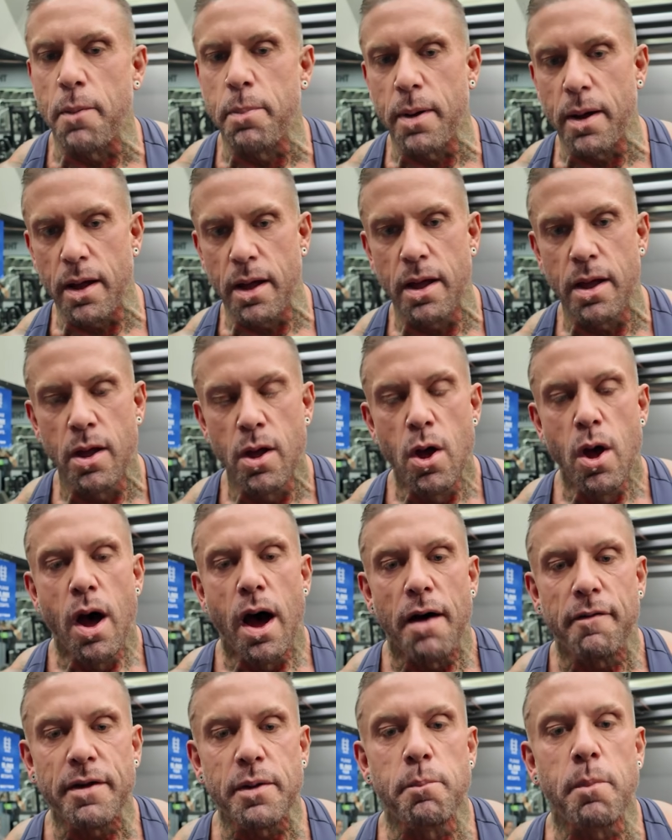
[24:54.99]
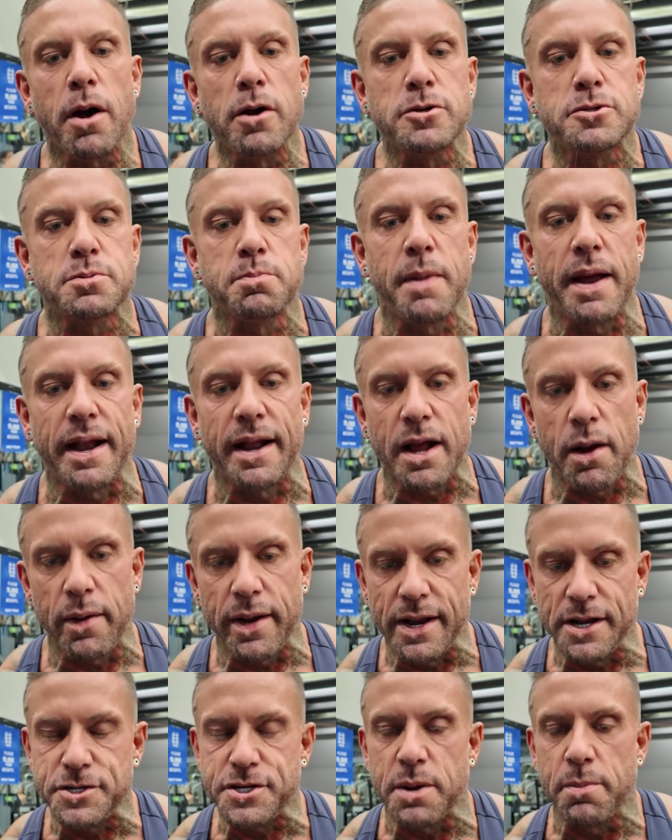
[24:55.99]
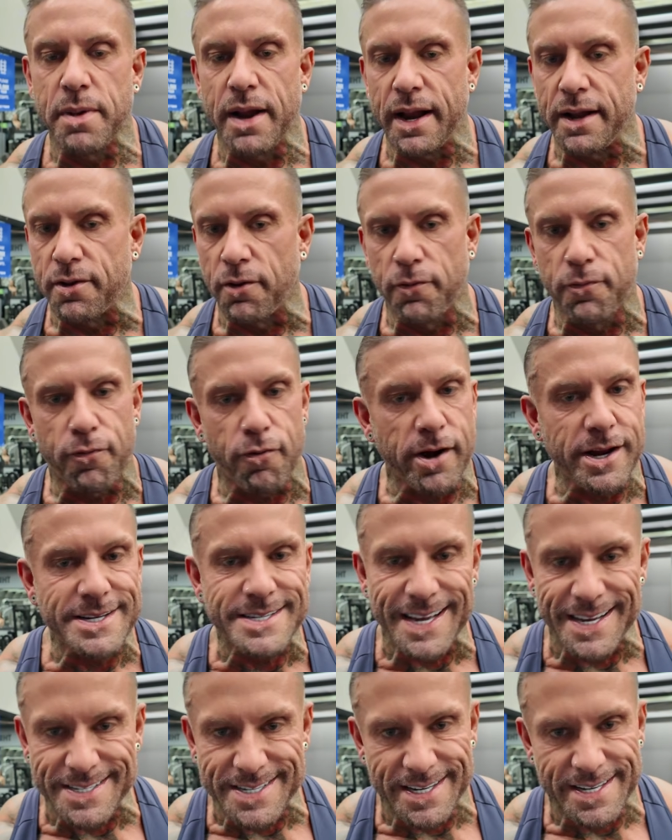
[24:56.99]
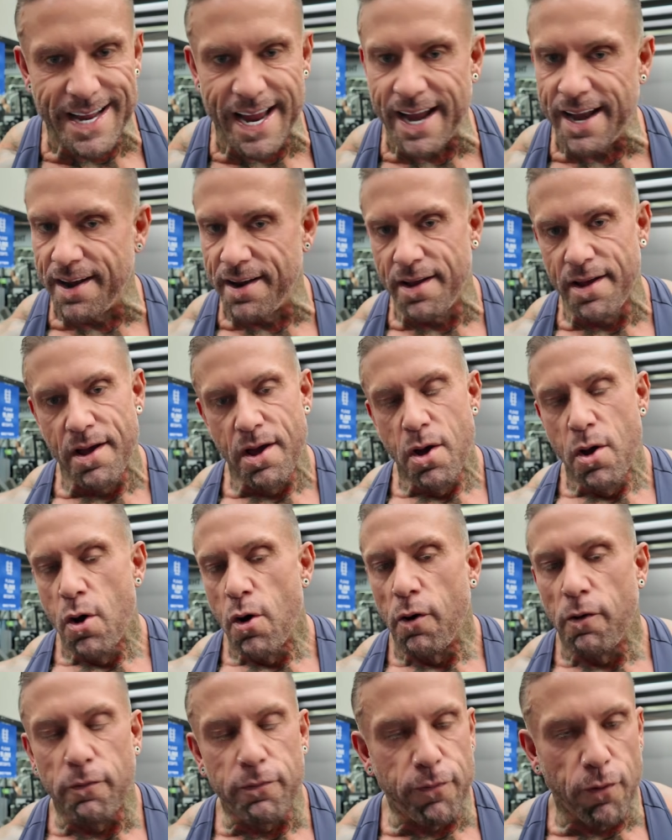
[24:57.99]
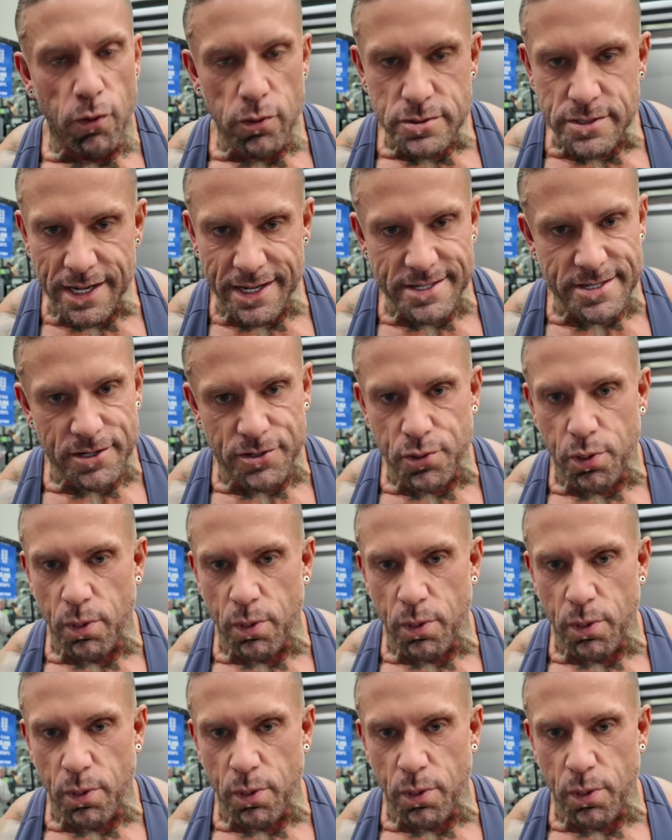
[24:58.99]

But I think most men go in the gym and they do 3 sets of 10 or 4 sets of